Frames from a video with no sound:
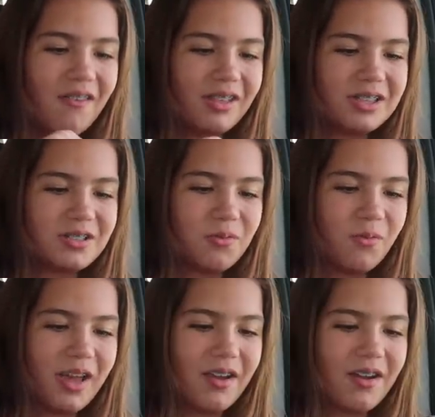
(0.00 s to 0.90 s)
oh let's
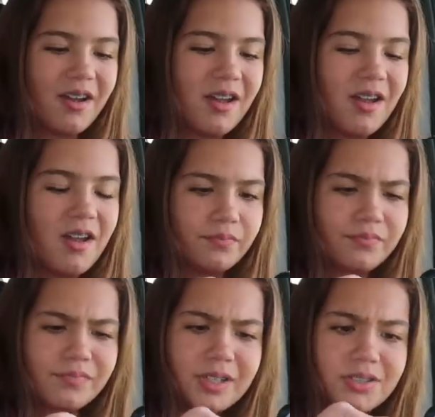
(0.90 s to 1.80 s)
wear
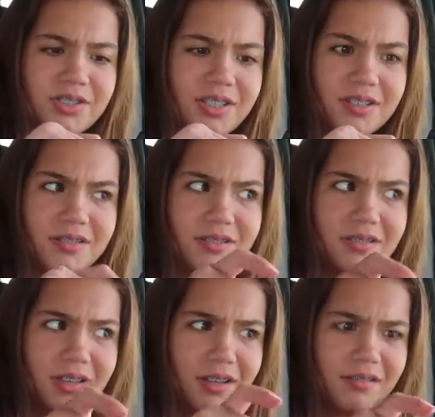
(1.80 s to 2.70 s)
jeans
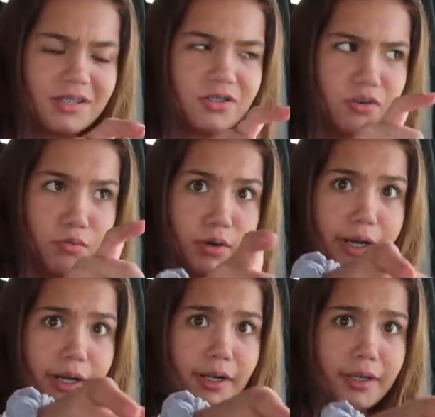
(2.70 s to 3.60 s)
jeans like that's a
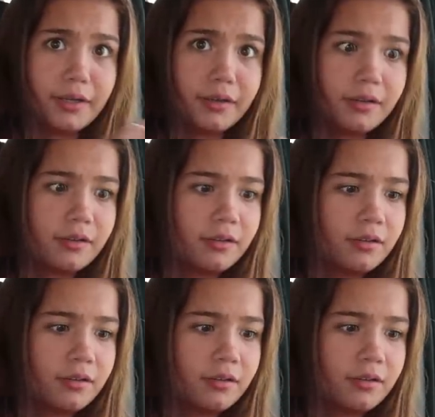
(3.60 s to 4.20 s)
great idea